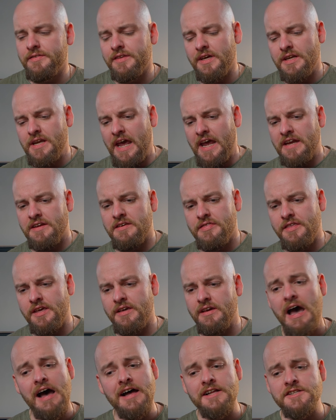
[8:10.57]
than
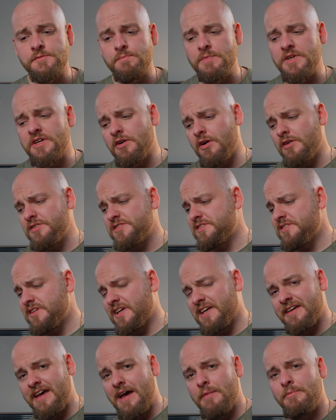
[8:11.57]
anything else, because the
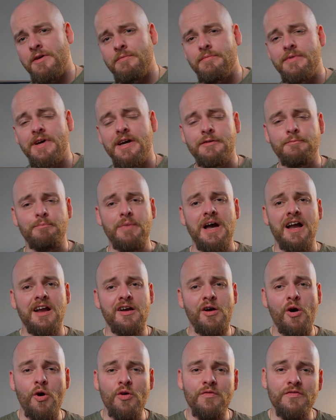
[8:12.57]
camera backpack
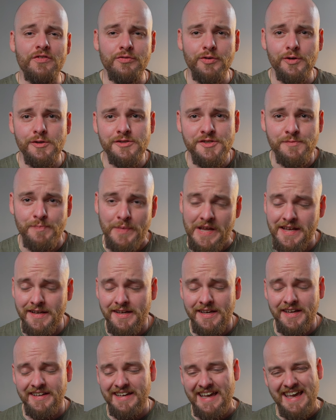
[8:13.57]
overall
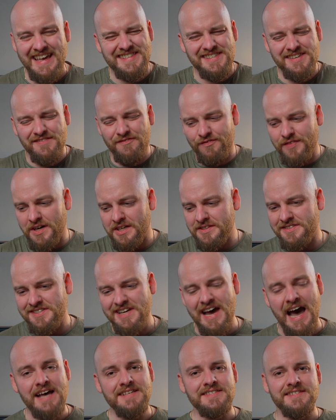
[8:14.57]
speaking is a
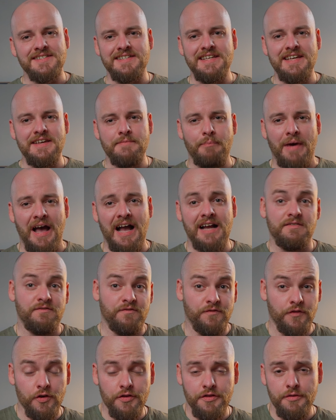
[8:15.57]
fantastic bag
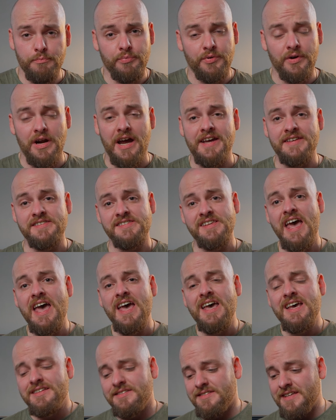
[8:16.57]
for the price
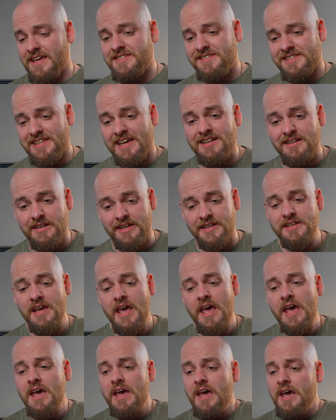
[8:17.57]
they sell it.
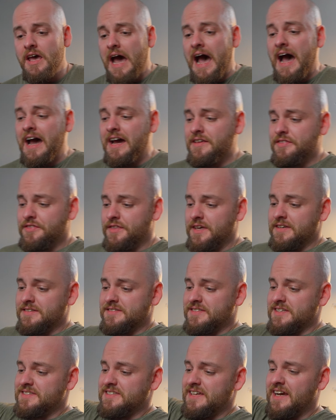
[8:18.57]
I think
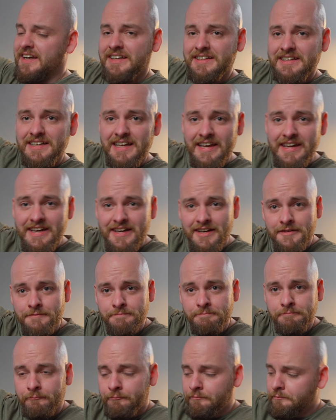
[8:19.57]
the second layer,
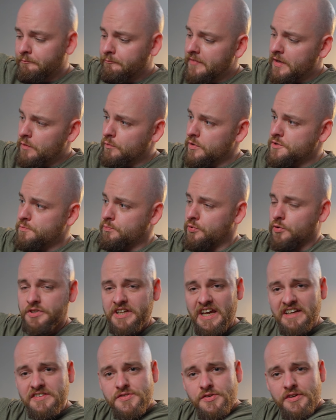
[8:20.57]
which
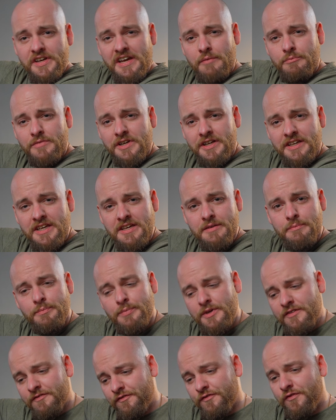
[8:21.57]
protects your camera gear
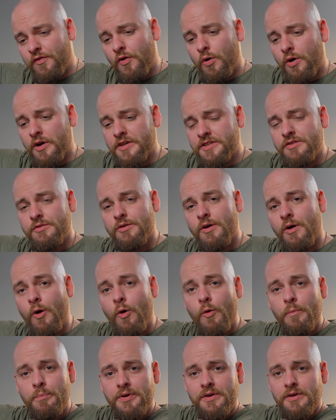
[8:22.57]
before you
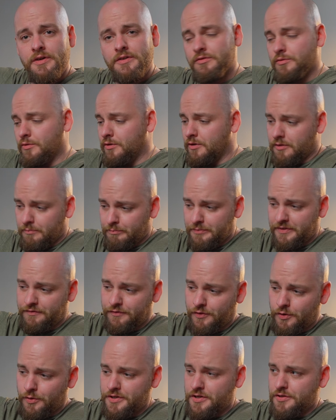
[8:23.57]
open or
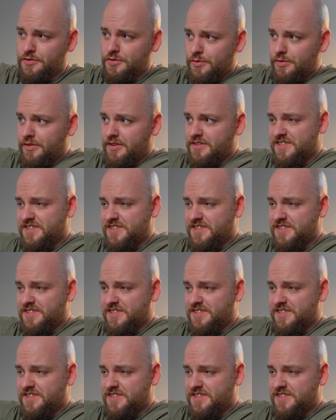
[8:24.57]
before you do